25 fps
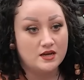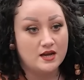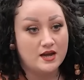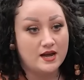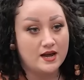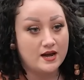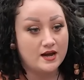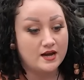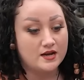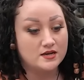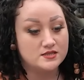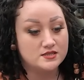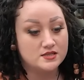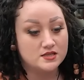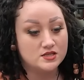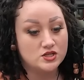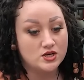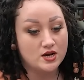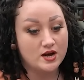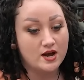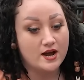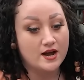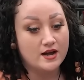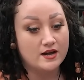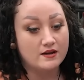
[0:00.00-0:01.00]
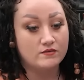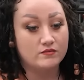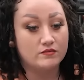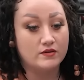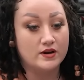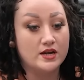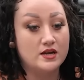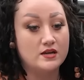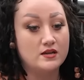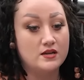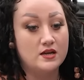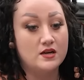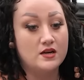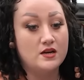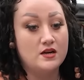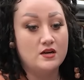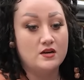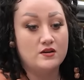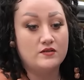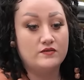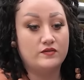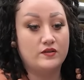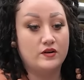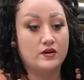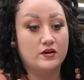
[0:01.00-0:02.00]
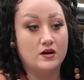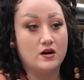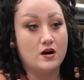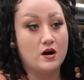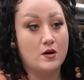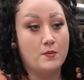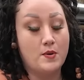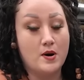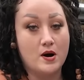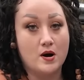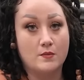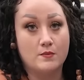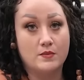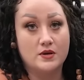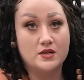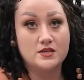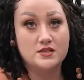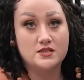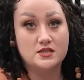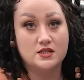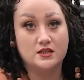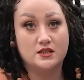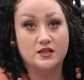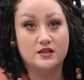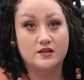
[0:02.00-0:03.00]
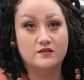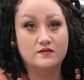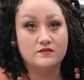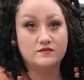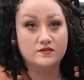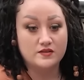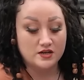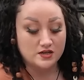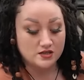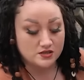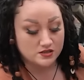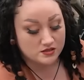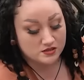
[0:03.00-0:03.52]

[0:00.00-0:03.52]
has such a high rate for apartments to live. A